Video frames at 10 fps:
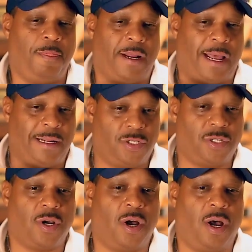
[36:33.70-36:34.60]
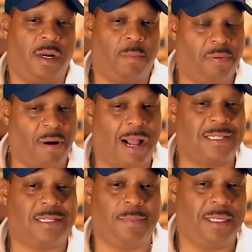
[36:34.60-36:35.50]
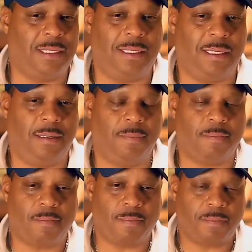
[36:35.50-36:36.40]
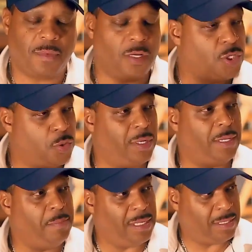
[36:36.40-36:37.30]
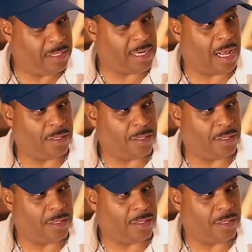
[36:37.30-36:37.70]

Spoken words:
that I took on approximately $20 million.